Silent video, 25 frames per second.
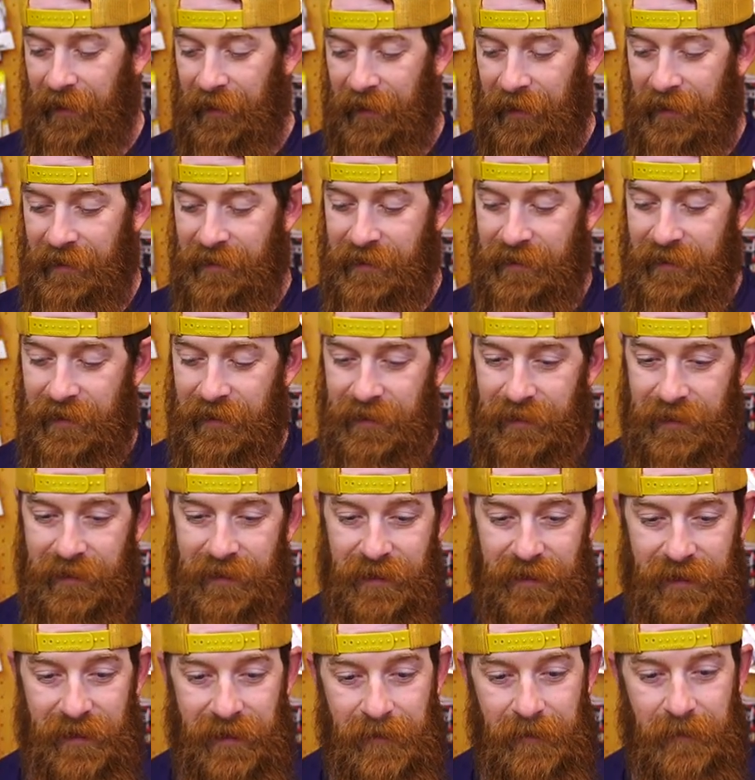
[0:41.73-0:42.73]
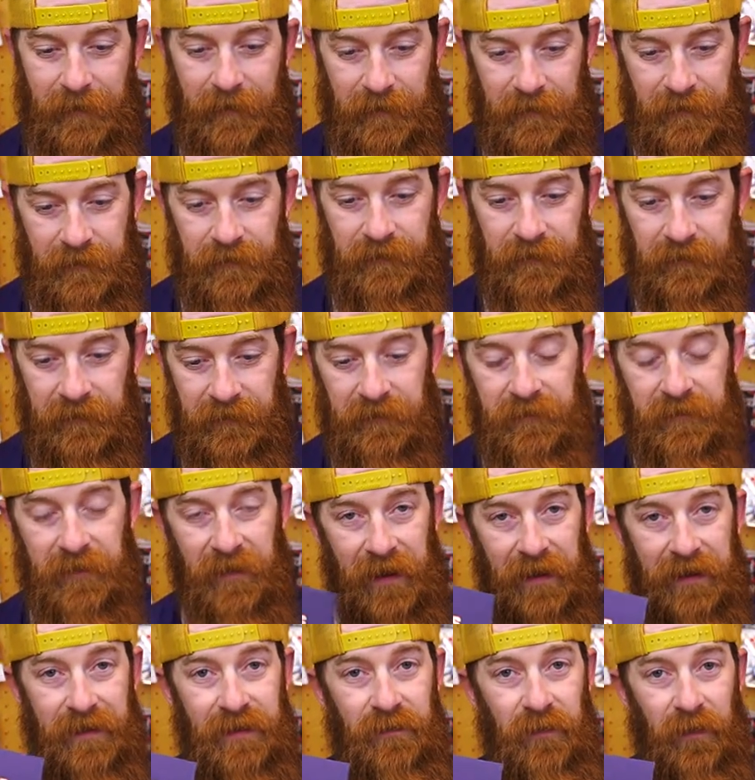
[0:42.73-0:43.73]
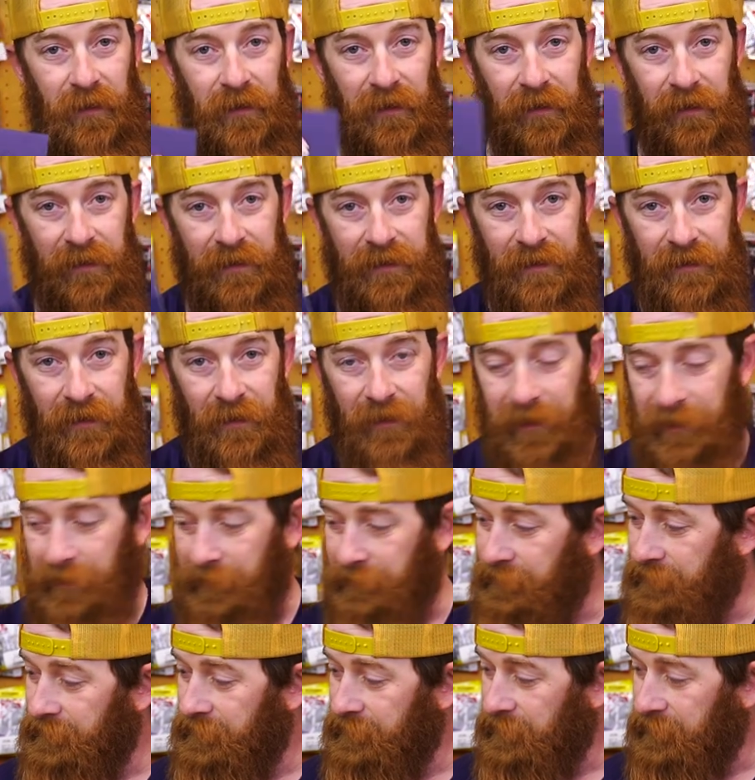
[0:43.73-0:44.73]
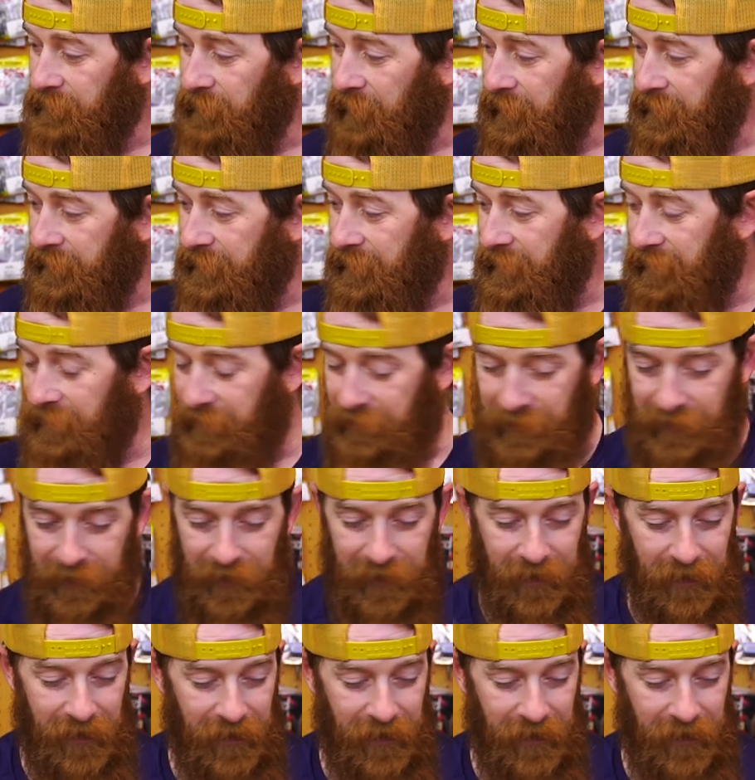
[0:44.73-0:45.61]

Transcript: This is where it all started, right there.